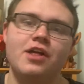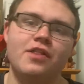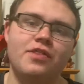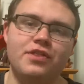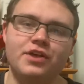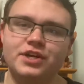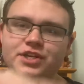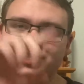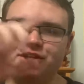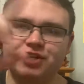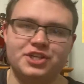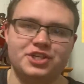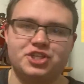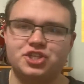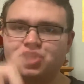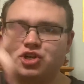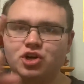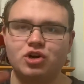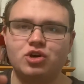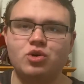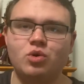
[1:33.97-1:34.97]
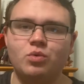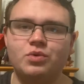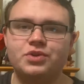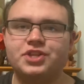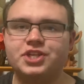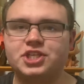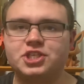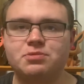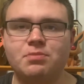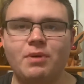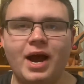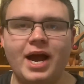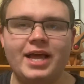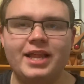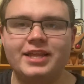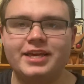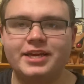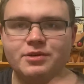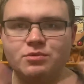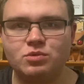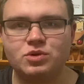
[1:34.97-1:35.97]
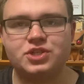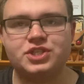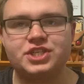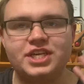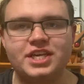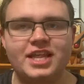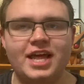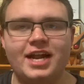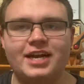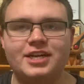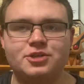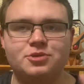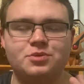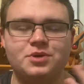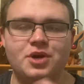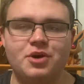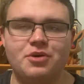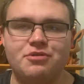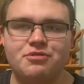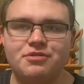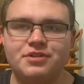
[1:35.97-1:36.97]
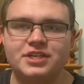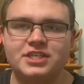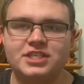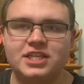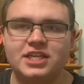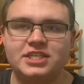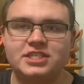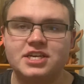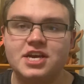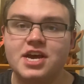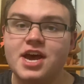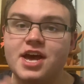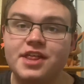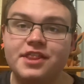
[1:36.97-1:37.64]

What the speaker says: the circle with the smiley, and we'll see that as we go through this list.